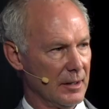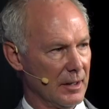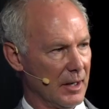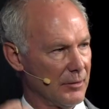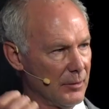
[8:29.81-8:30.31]

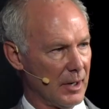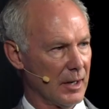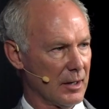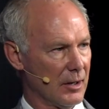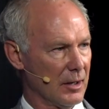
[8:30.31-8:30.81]
not
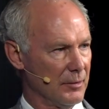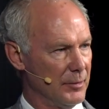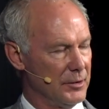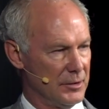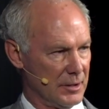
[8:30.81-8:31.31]
rock hard,
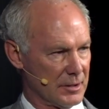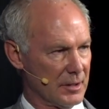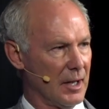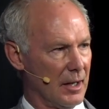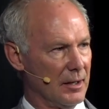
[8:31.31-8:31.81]
but just
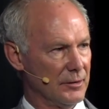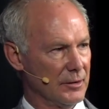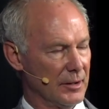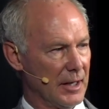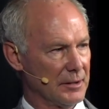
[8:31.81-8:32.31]

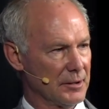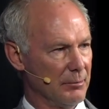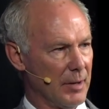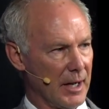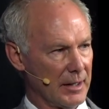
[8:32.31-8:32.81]
so it has some
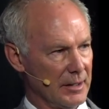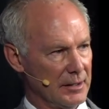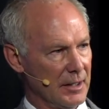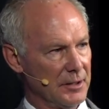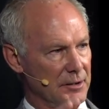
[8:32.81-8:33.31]
body. It
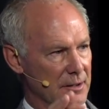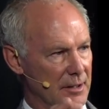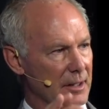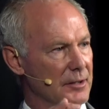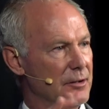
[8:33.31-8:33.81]
doesn't
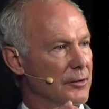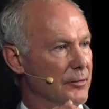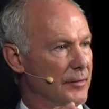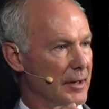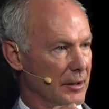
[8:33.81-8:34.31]
stick to your
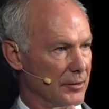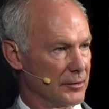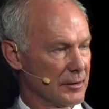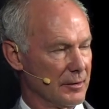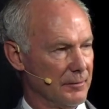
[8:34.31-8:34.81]
fingers.